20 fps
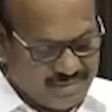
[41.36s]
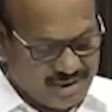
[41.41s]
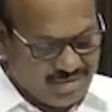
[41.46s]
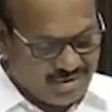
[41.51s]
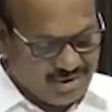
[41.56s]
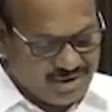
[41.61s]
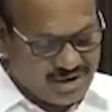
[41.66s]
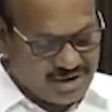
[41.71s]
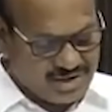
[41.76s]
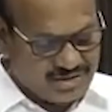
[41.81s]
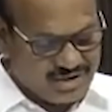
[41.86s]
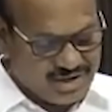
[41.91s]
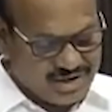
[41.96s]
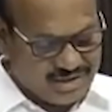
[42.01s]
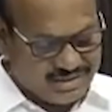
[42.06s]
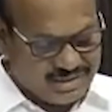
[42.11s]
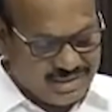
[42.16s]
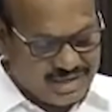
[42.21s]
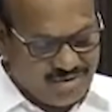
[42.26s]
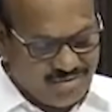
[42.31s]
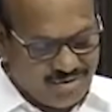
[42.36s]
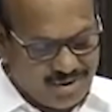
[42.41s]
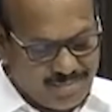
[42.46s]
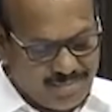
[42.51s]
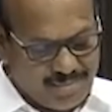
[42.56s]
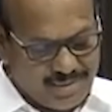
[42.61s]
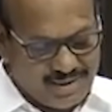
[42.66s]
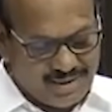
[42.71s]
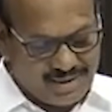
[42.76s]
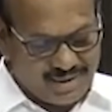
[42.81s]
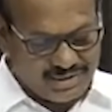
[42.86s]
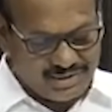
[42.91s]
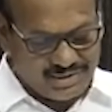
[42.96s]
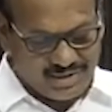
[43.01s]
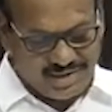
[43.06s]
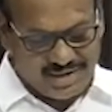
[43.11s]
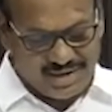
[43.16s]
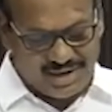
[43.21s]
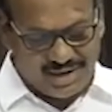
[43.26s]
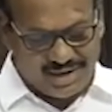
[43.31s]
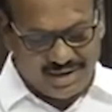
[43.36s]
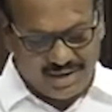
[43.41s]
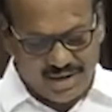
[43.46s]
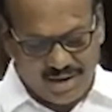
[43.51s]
our nation's developmental journey,